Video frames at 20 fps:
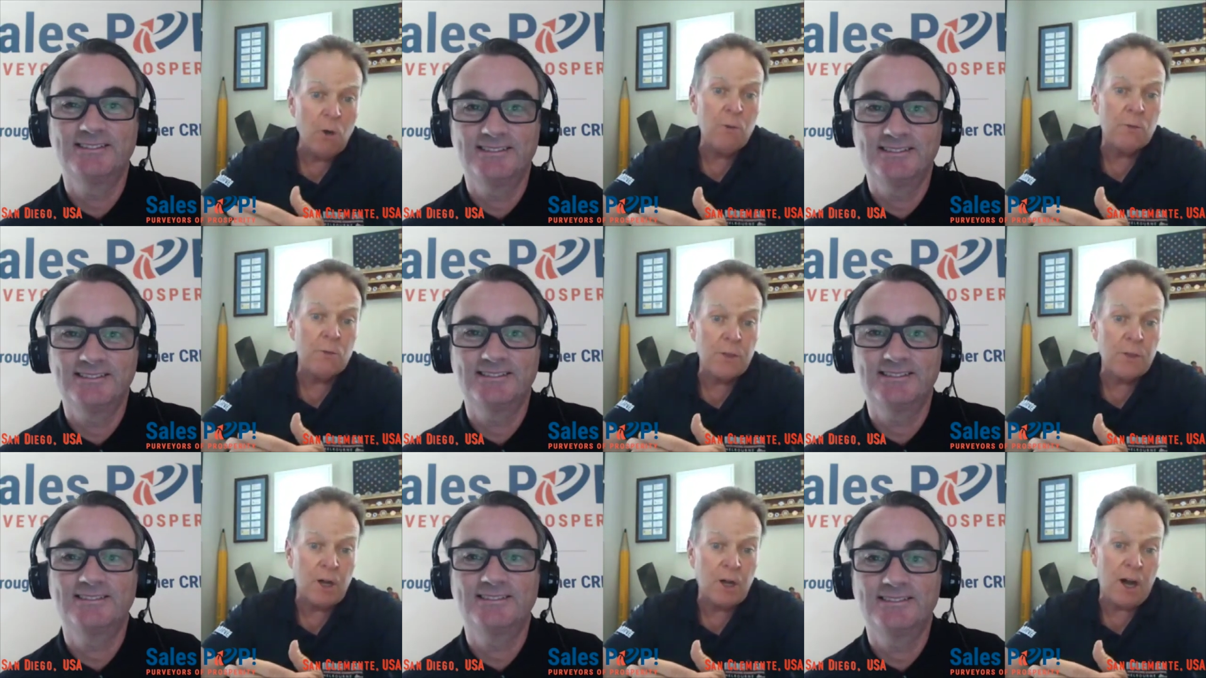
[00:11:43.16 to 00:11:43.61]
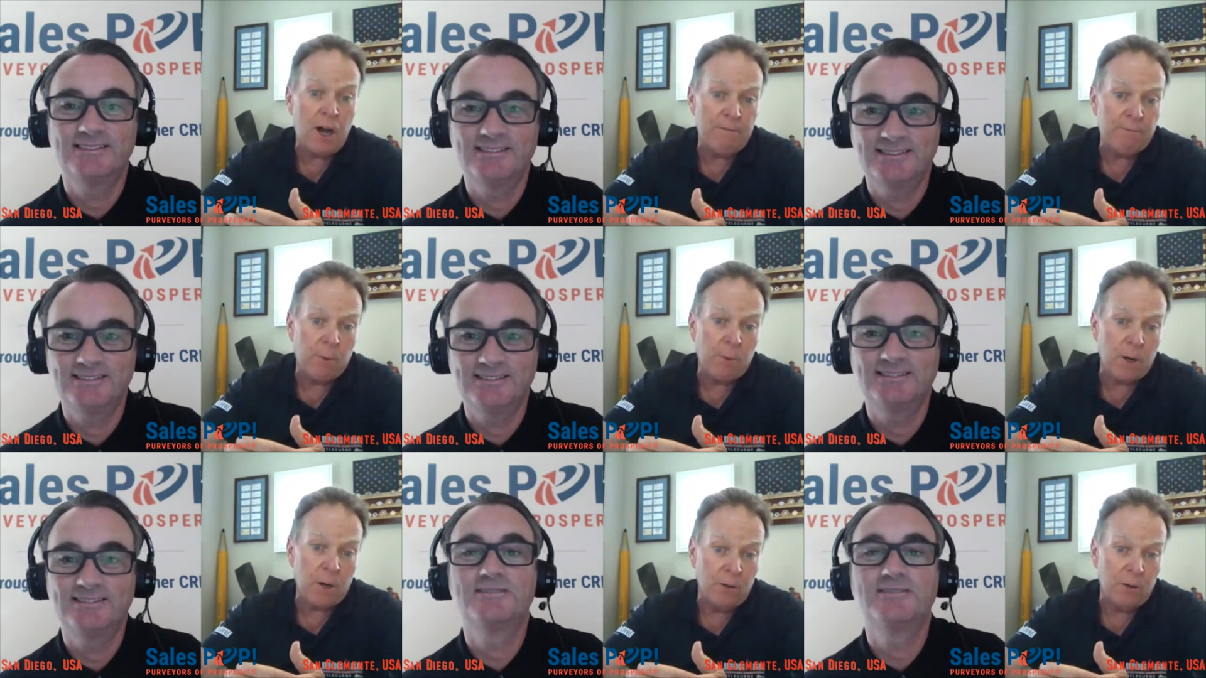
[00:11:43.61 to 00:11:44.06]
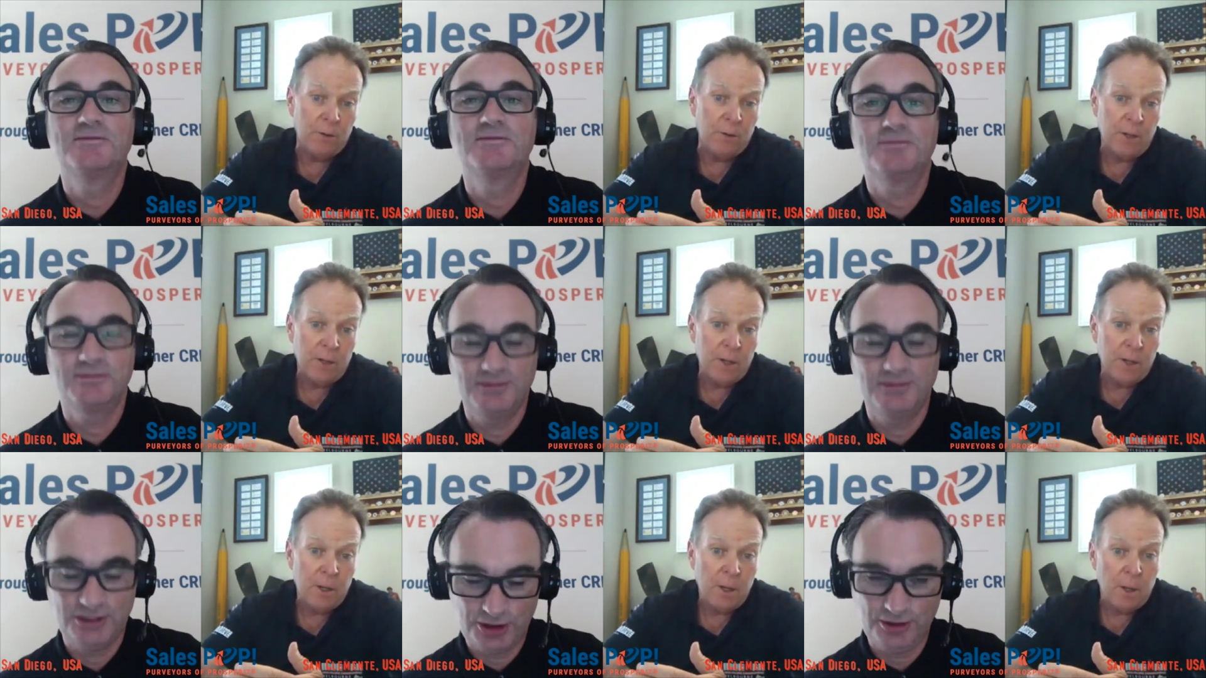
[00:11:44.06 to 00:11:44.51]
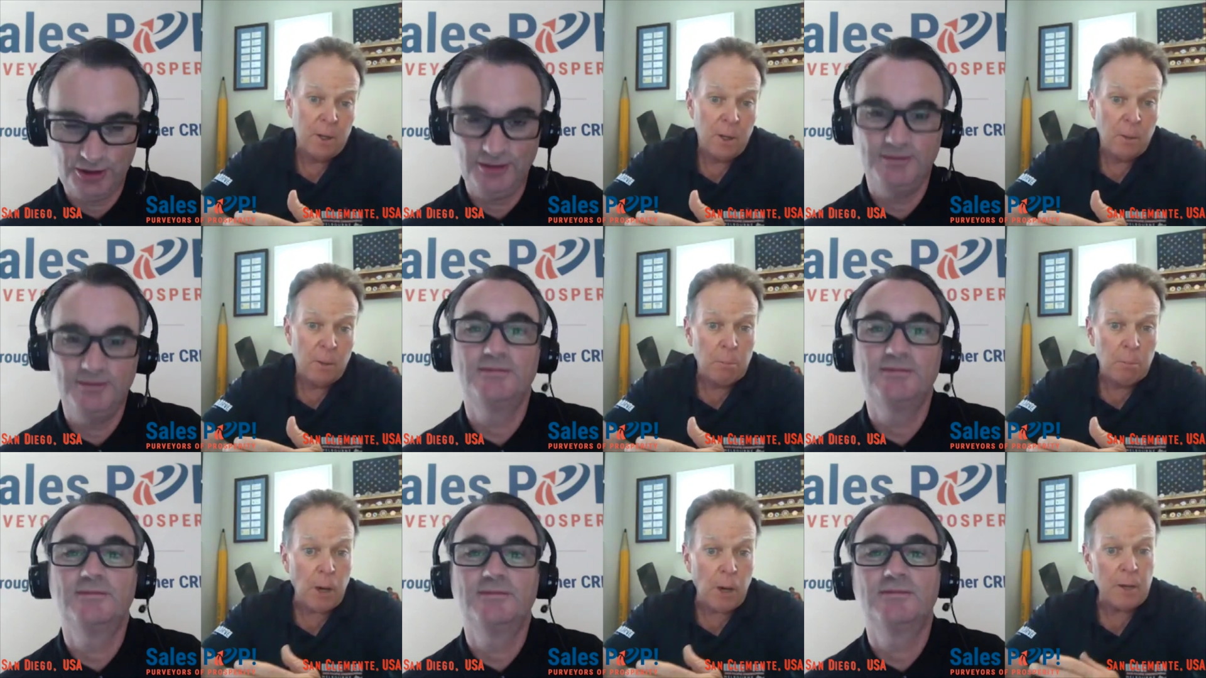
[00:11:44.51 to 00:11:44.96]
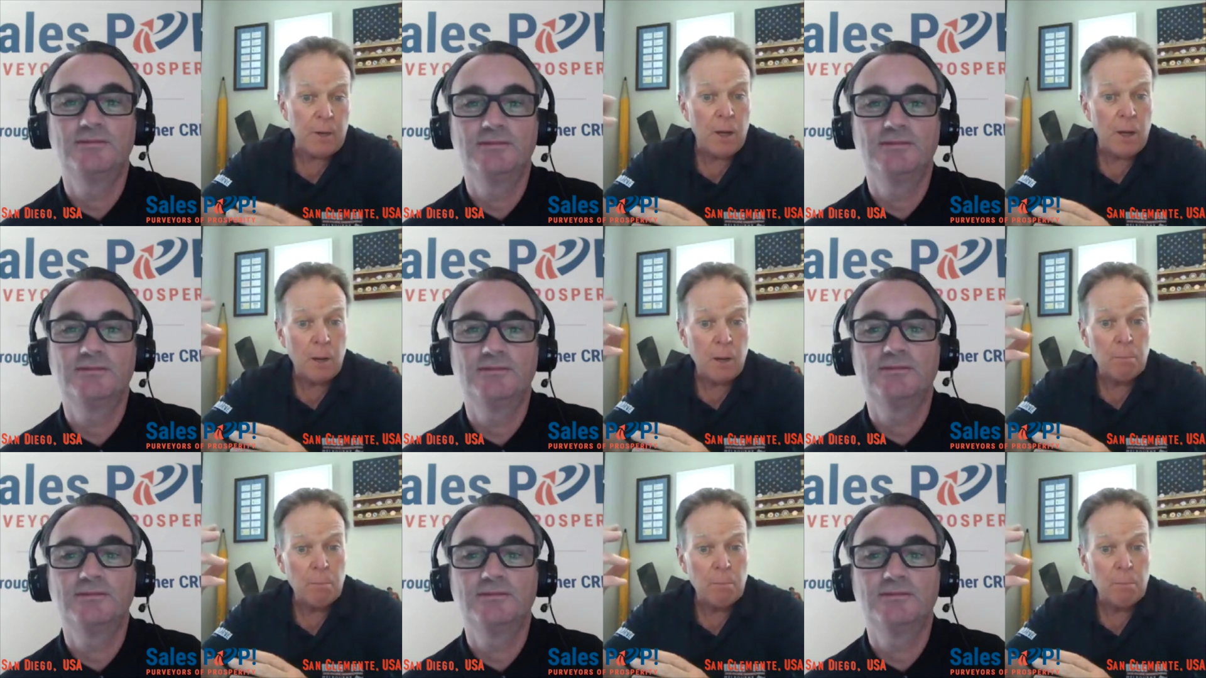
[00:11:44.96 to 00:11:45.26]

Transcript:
Speaker 1: owned the golf world. Sure, but